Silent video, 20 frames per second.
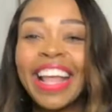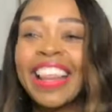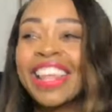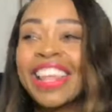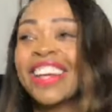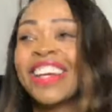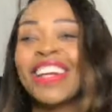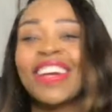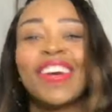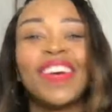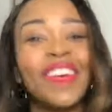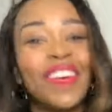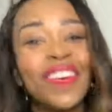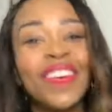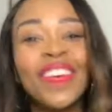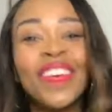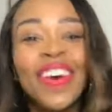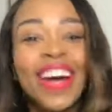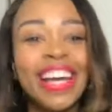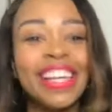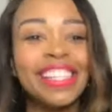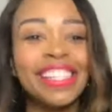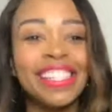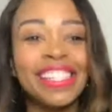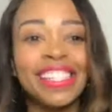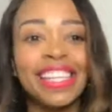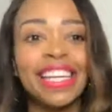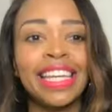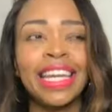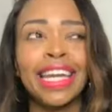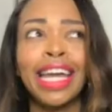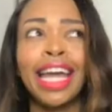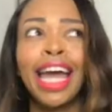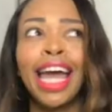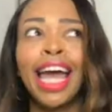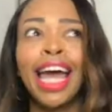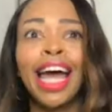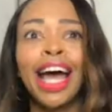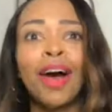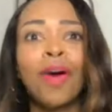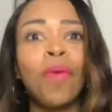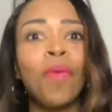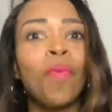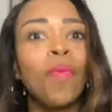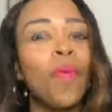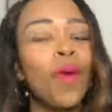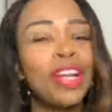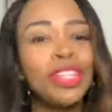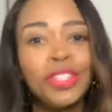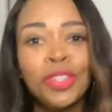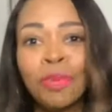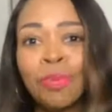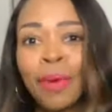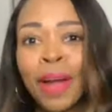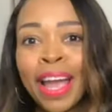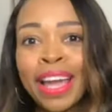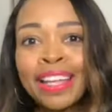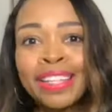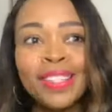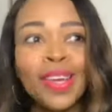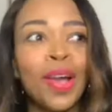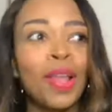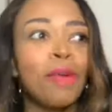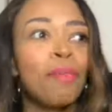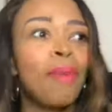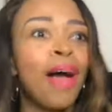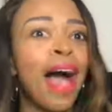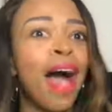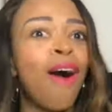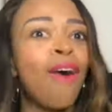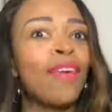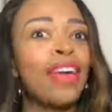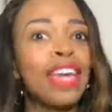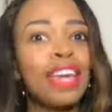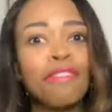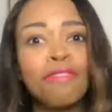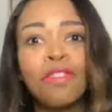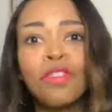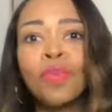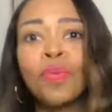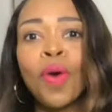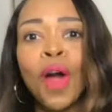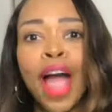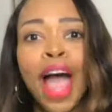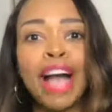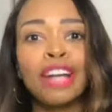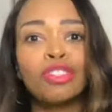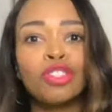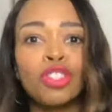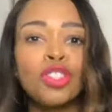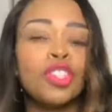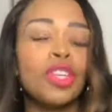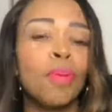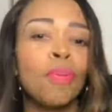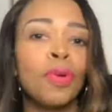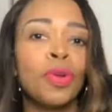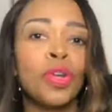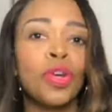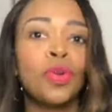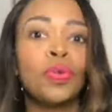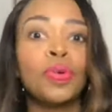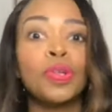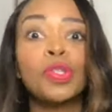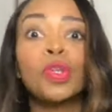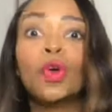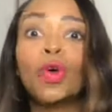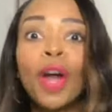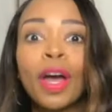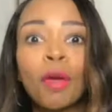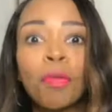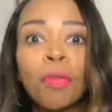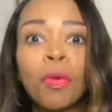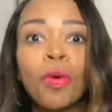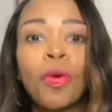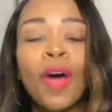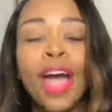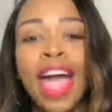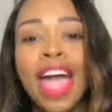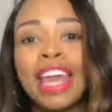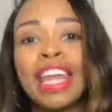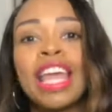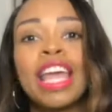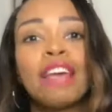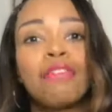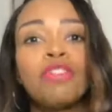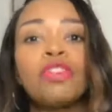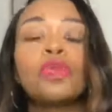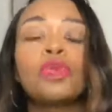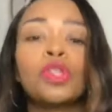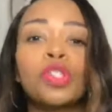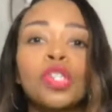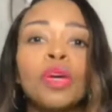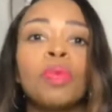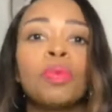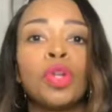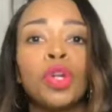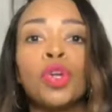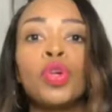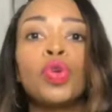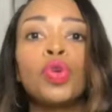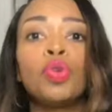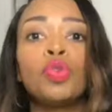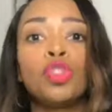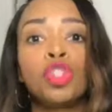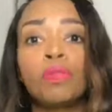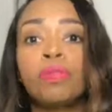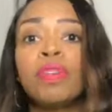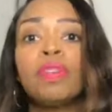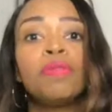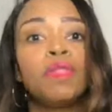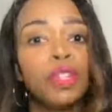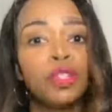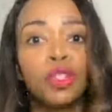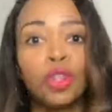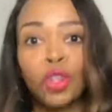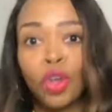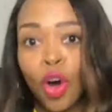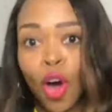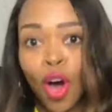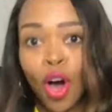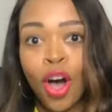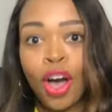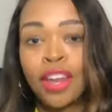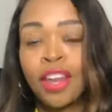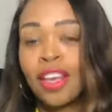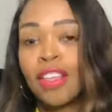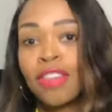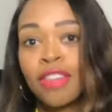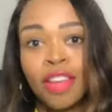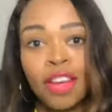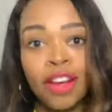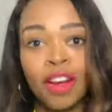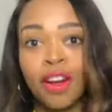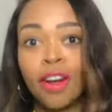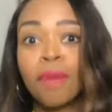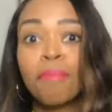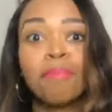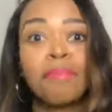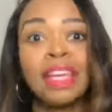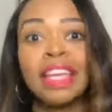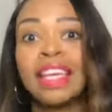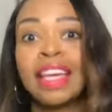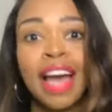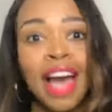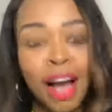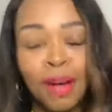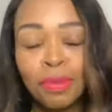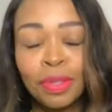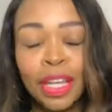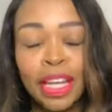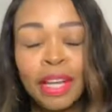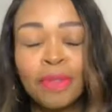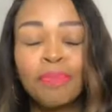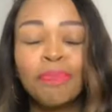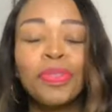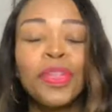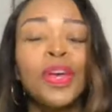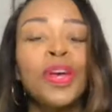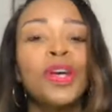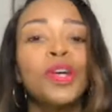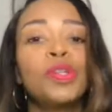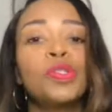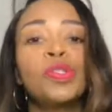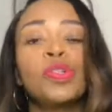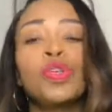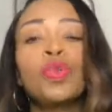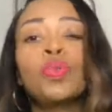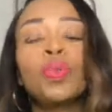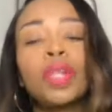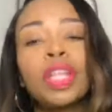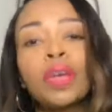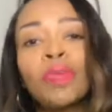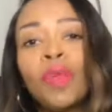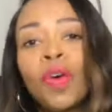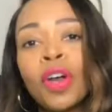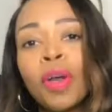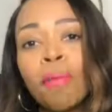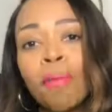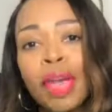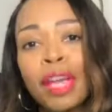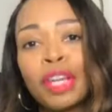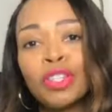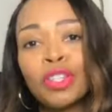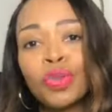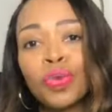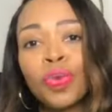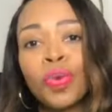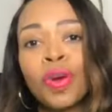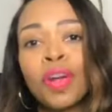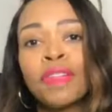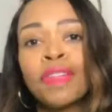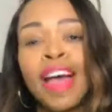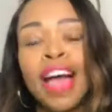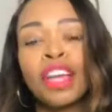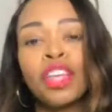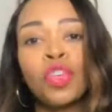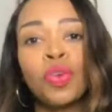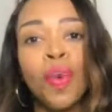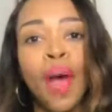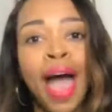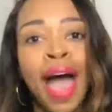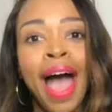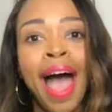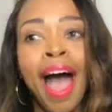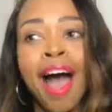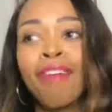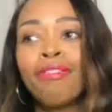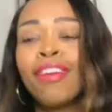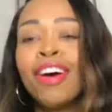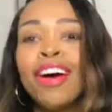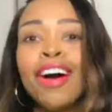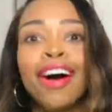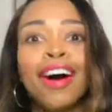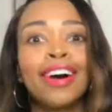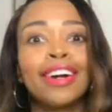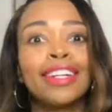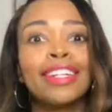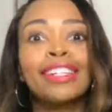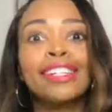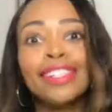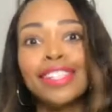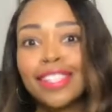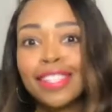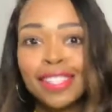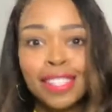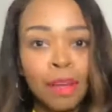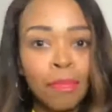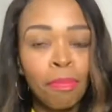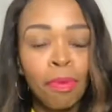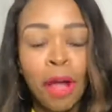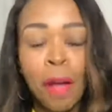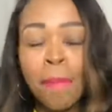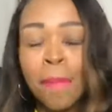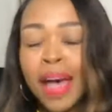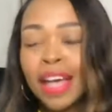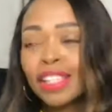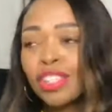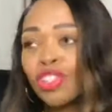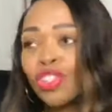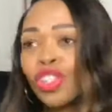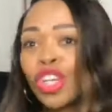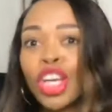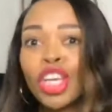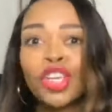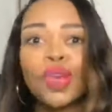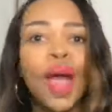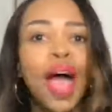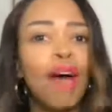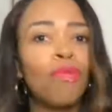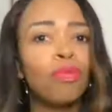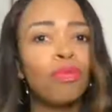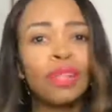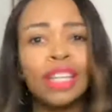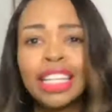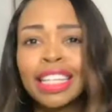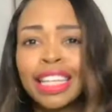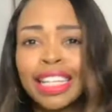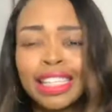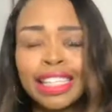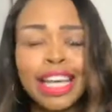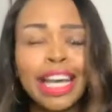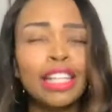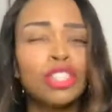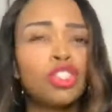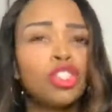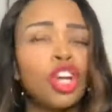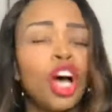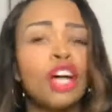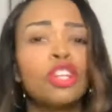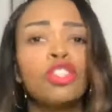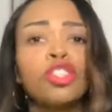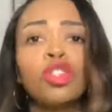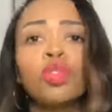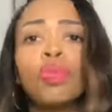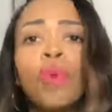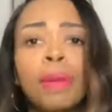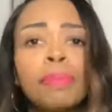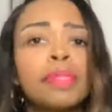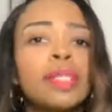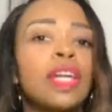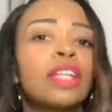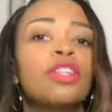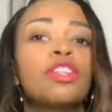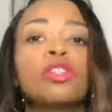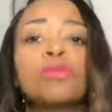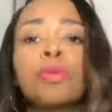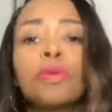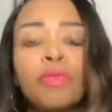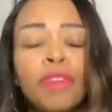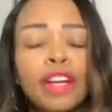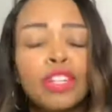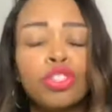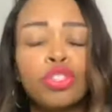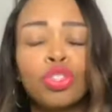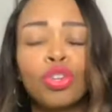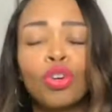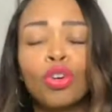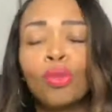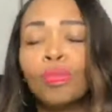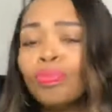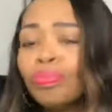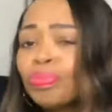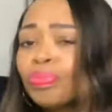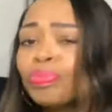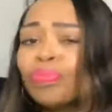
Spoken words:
They're going to Google and see what your brand is all about, if you are actually someone who is credible, and if you are someone who should be featured on their media outlet. So you really want to make sure that you have a consistent brand messaging, you have really nice headshots, your website looks professional.